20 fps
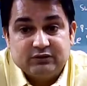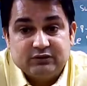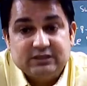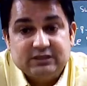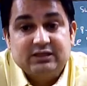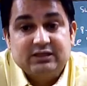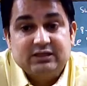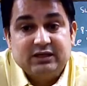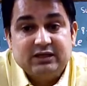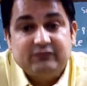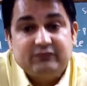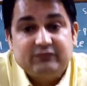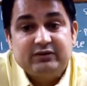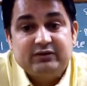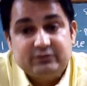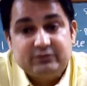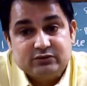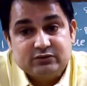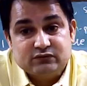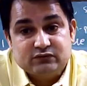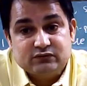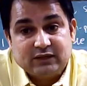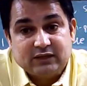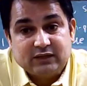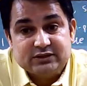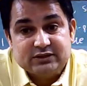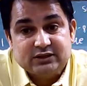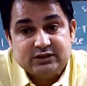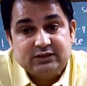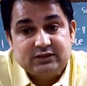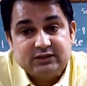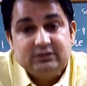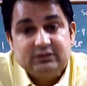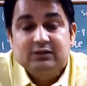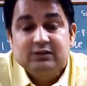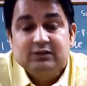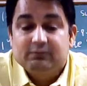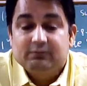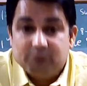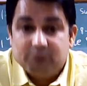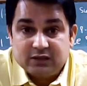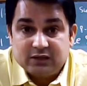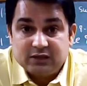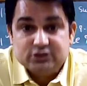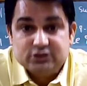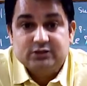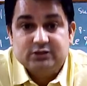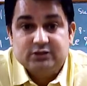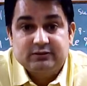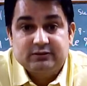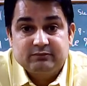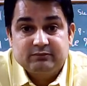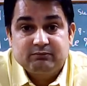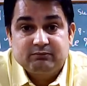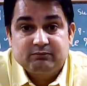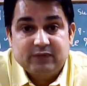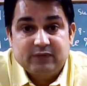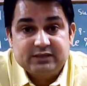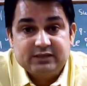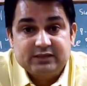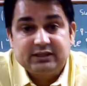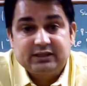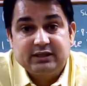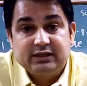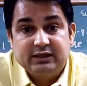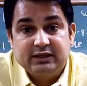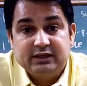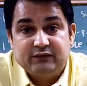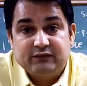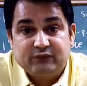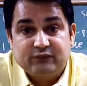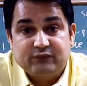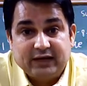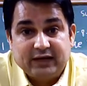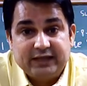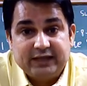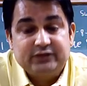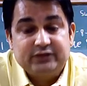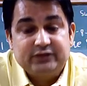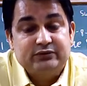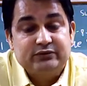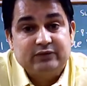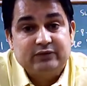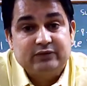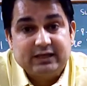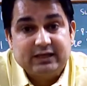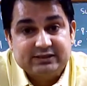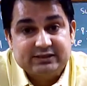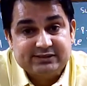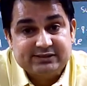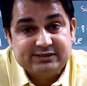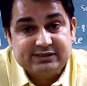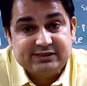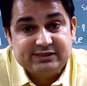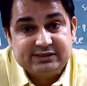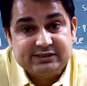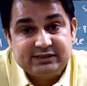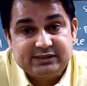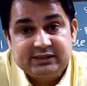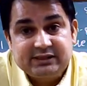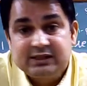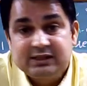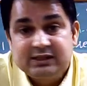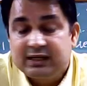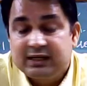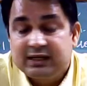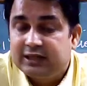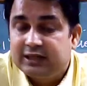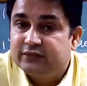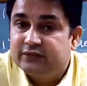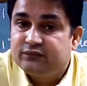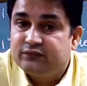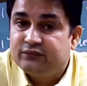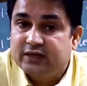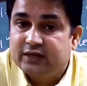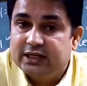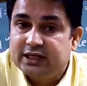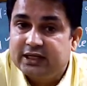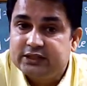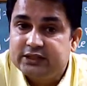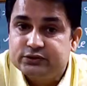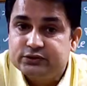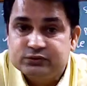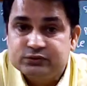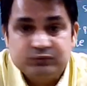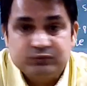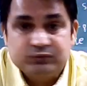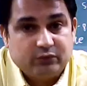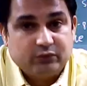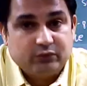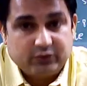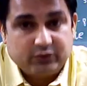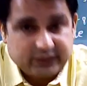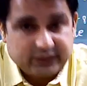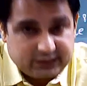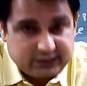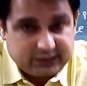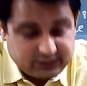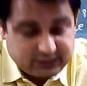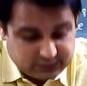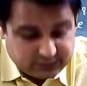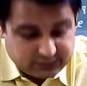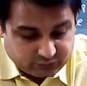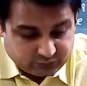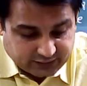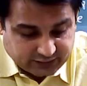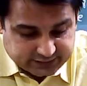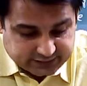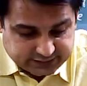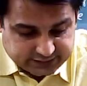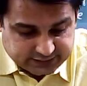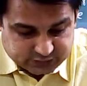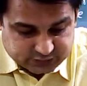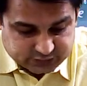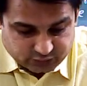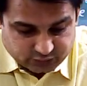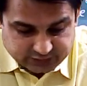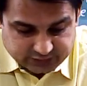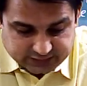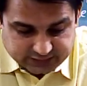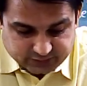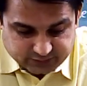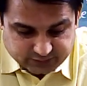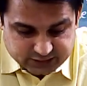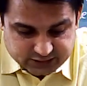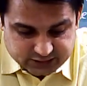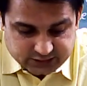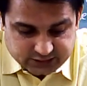Generally we use water, but in a fire due to electricity and a fire due to oil, water is not that much